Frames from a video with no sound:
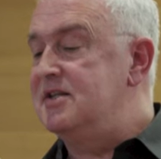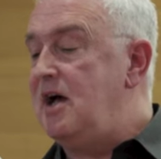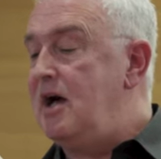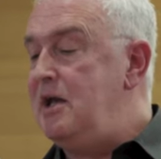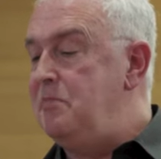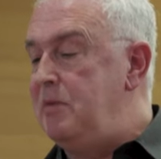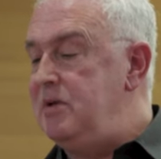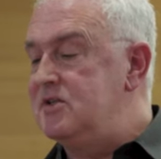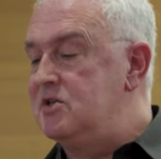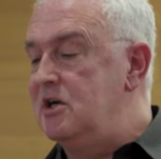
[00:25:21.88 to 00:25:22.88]
sky may
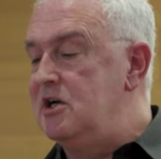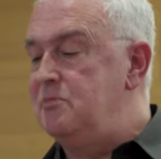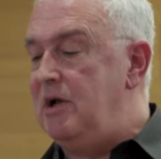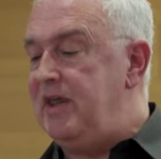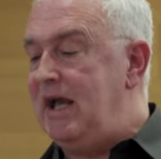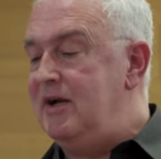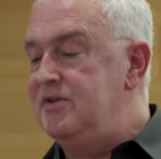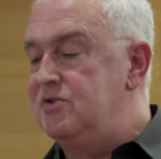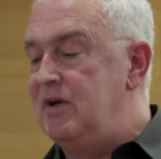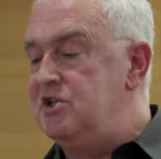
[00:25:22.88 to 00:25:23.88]
be stirred by the
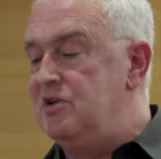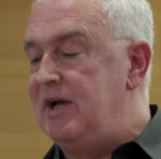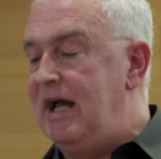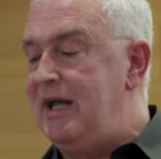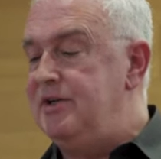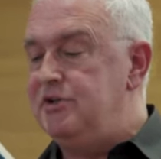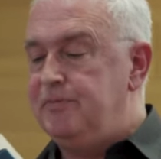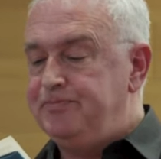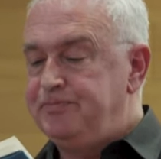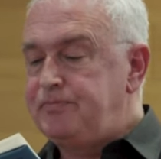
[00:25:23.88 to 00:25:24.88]
outstretch of a hand.
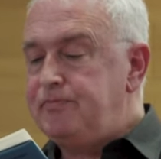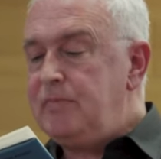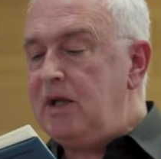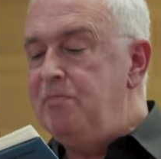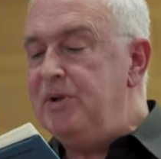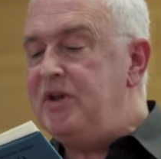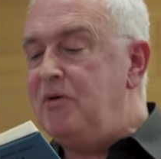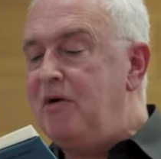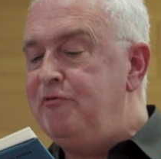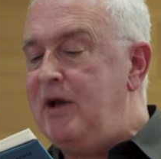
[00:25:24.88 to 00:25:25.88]
But
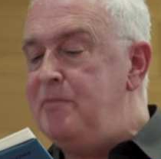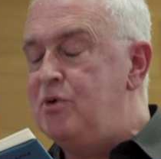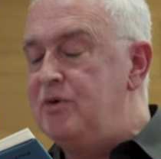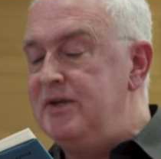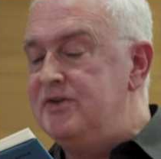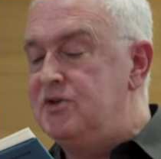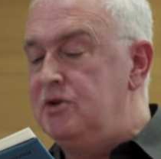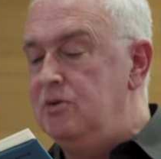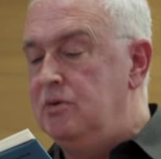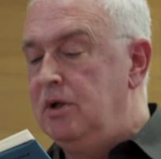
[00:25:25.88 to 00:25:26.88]
there are Februaries
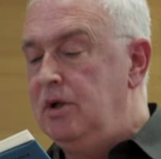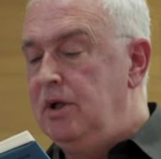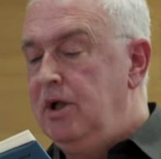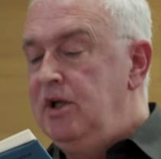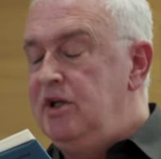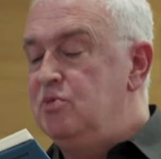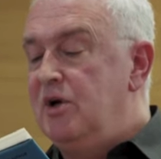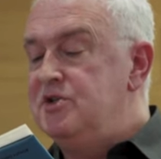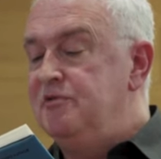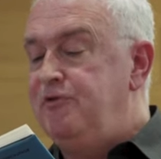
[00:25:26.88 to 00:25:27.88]
too. You'd
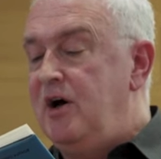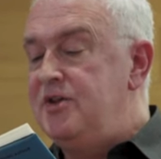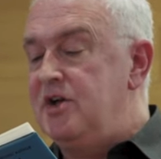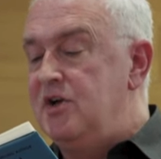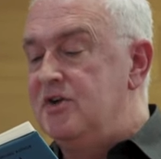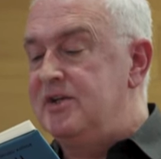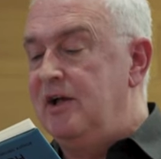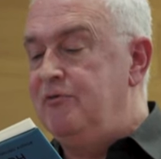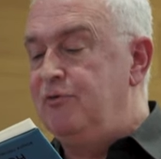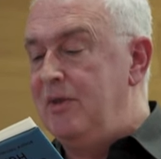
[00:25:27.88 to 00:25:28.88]
want to father
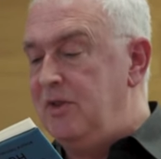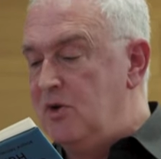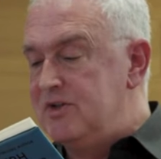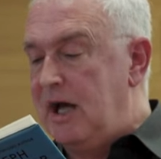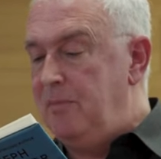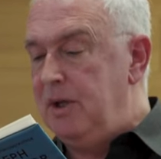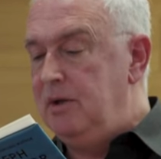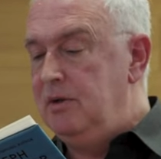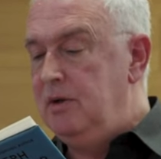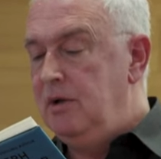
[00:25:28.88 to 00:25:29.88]
yourself when those
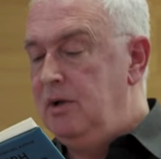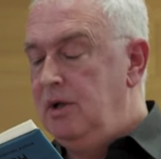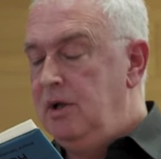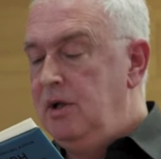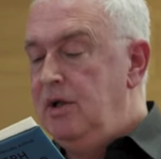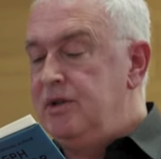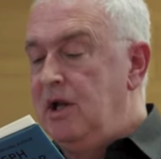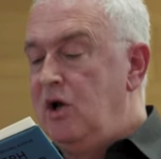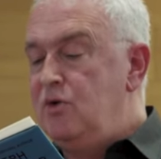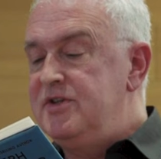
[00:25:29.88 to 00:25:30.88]
happen. The
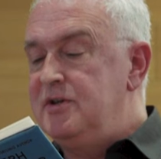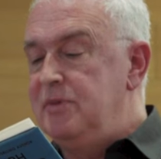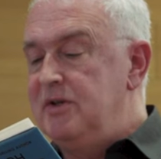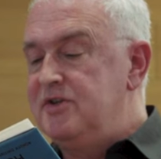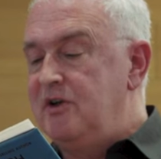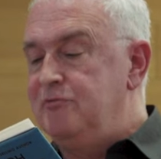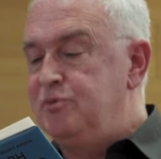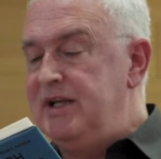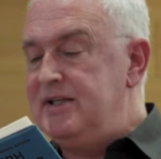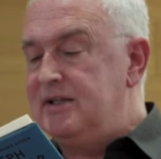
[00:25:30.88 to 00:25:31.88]
lonesomeness of
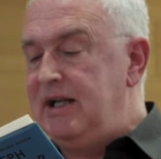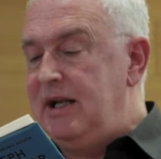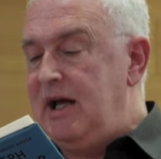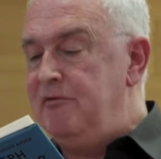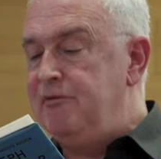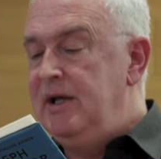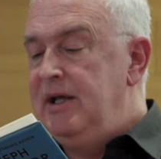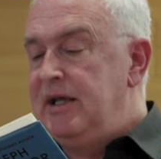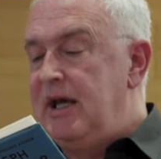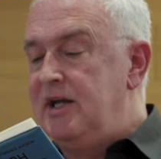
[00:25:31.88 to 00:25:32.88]
priestly life
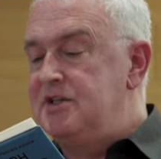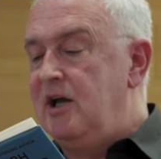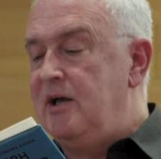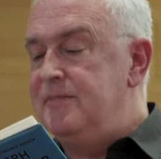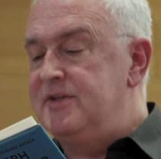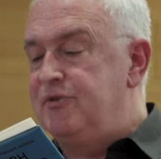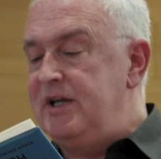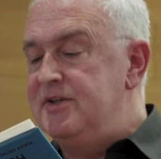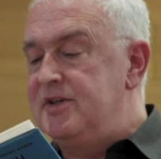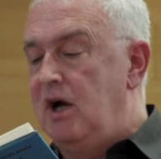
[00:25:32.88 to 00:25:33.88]
can at times
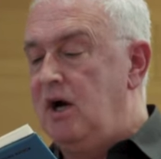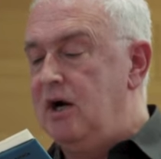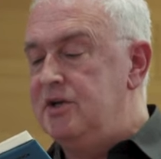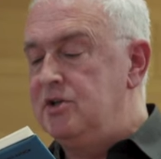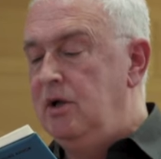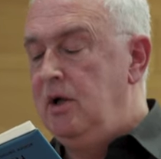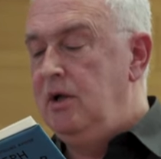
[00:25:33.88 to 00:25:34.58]
freeze the heart.